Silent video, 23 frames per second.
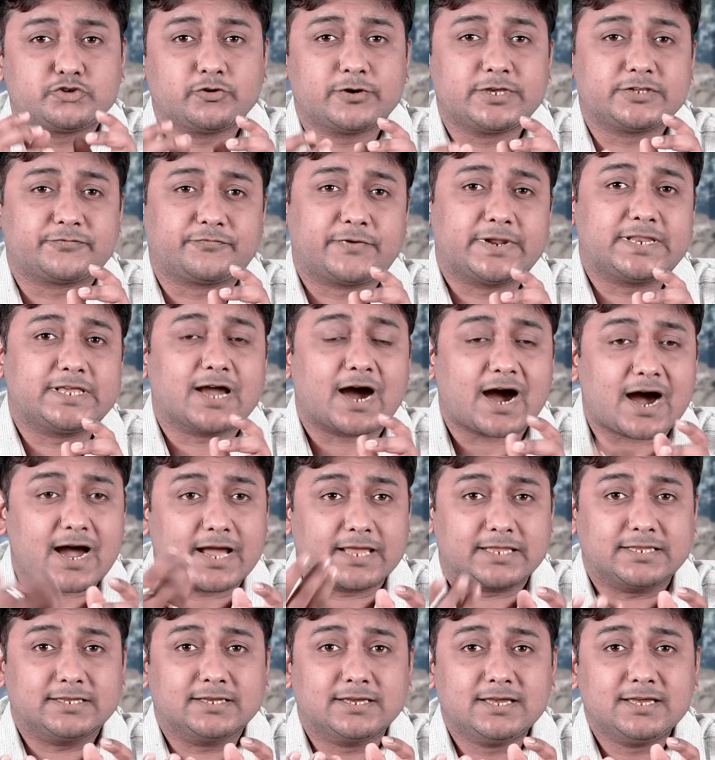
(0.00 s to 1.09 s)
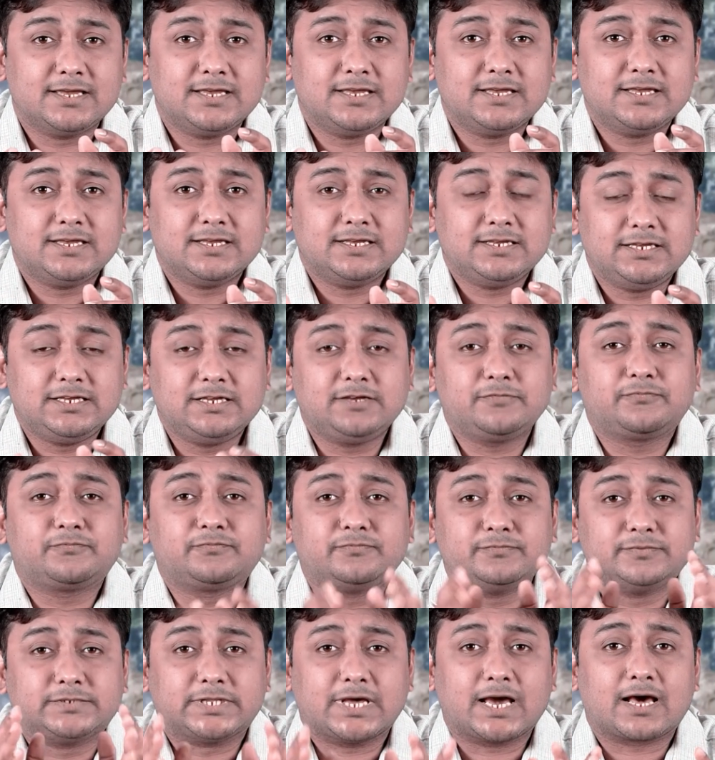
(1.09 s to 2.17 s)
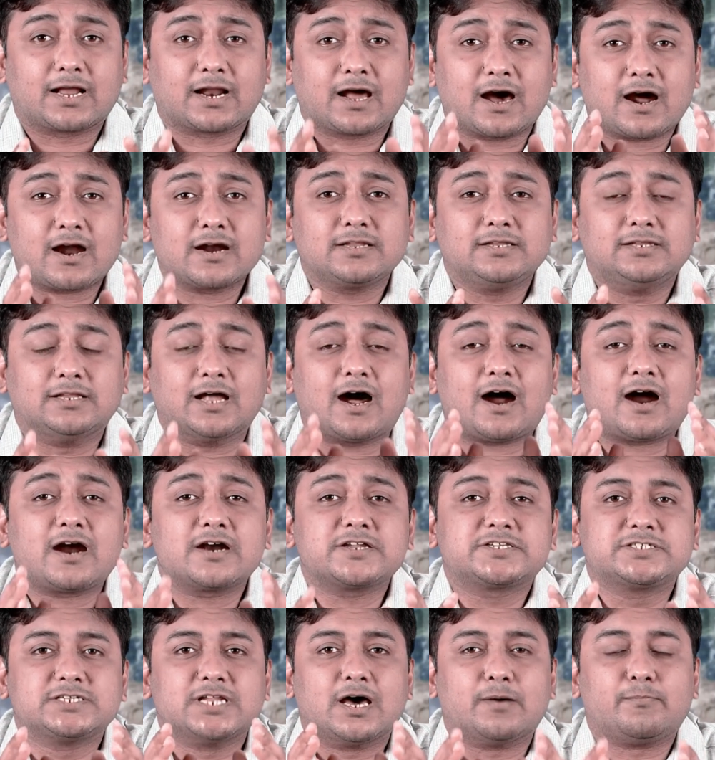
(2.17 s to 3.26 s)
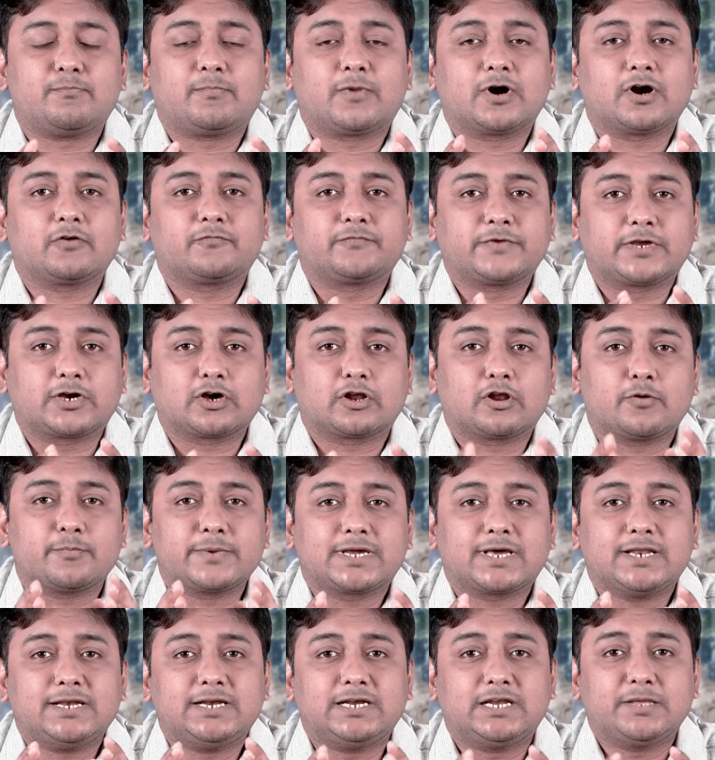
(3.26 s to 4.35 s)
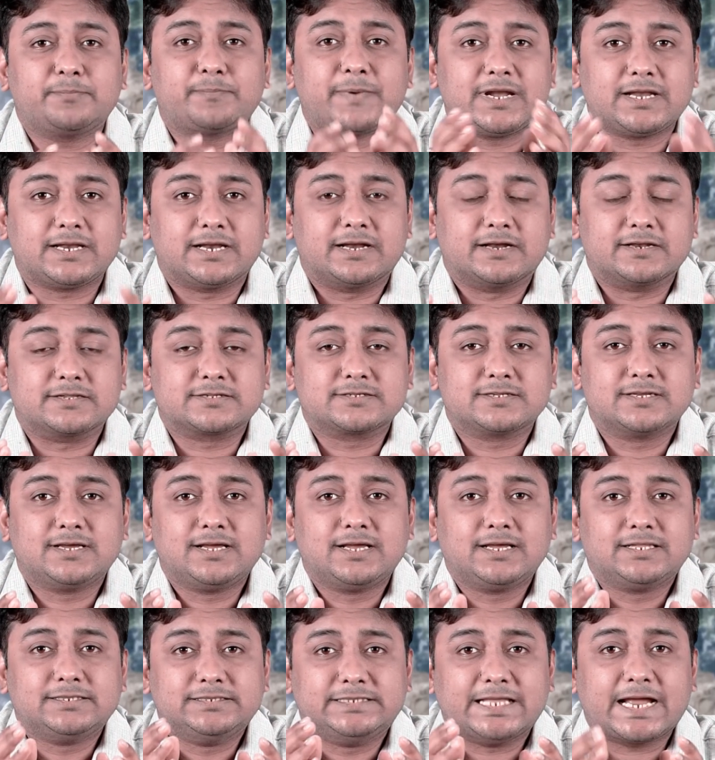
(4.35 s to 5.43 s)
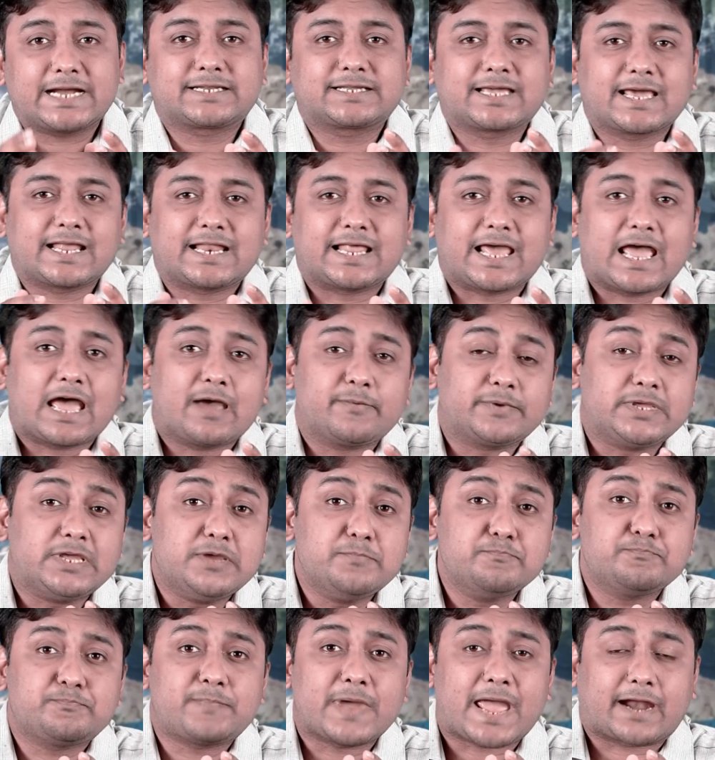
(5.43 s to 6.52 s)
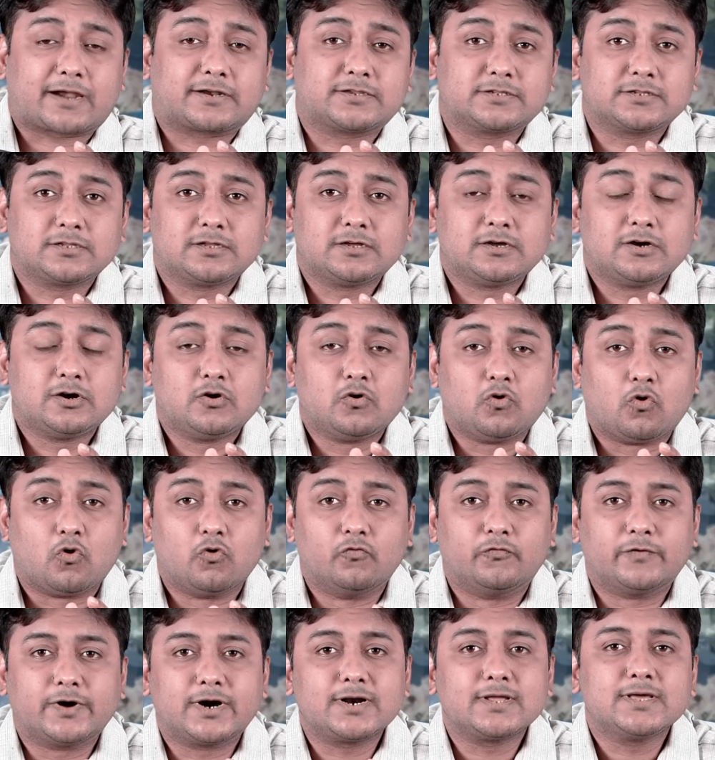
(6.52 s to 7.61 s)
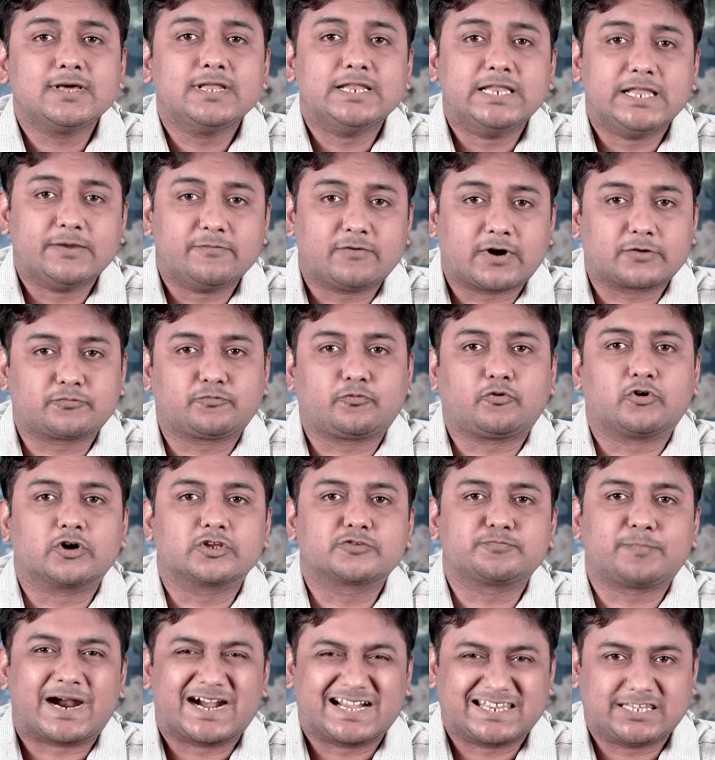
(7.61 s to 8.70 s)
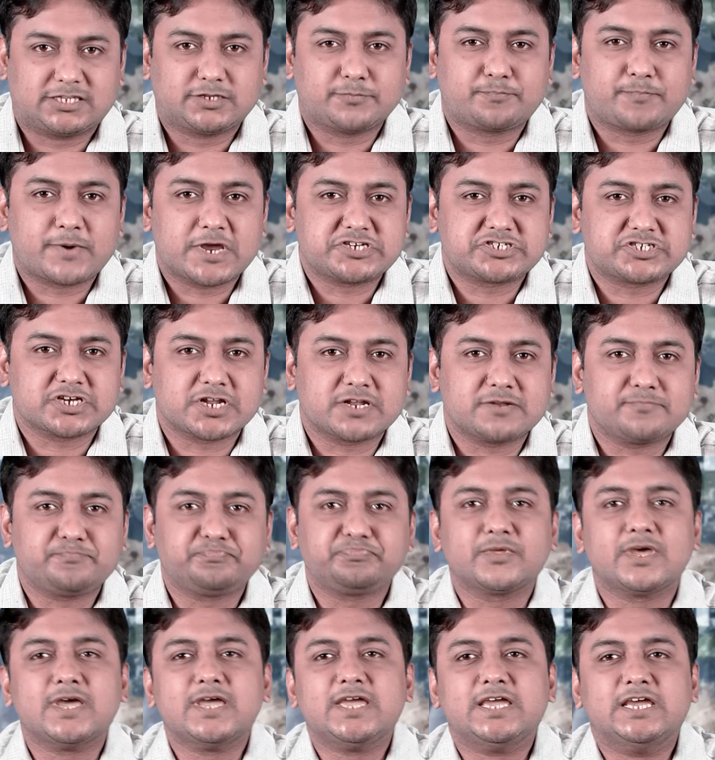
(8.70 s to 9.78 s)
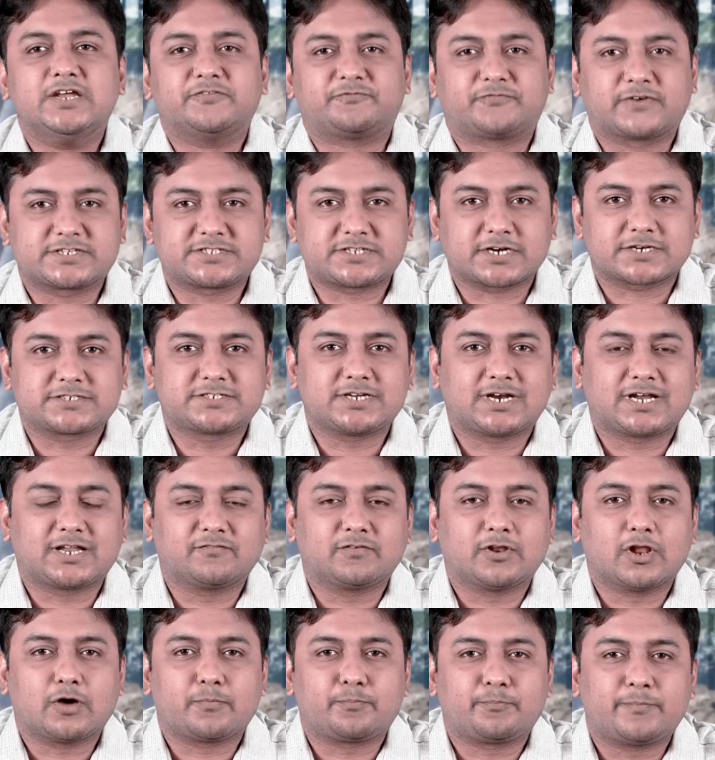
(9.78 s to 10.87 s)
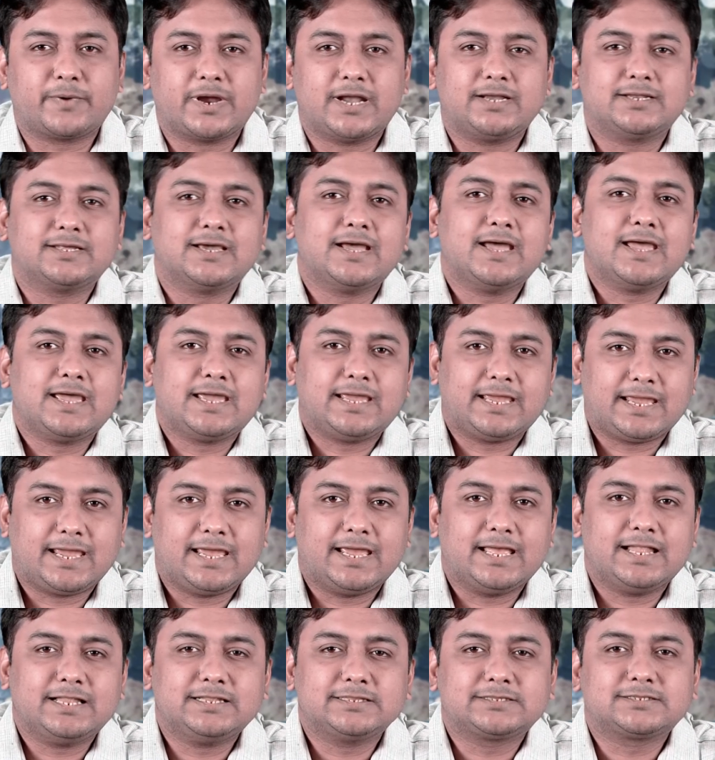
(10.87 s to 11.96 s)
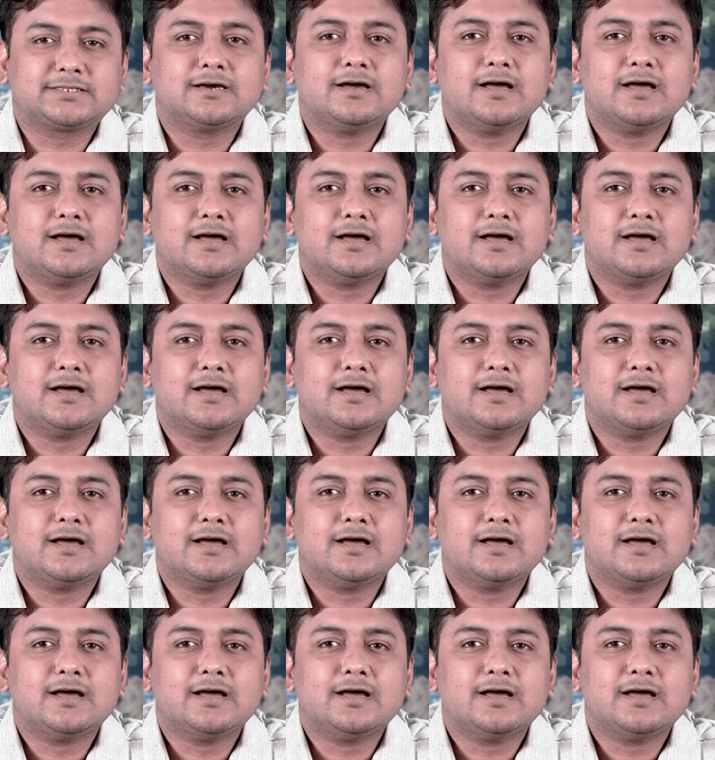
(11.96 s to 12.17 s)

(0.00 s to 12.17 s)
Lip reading: is very high, if there are large number of economically dependents, that can have impacts over labor force participation, infrastructure development, health,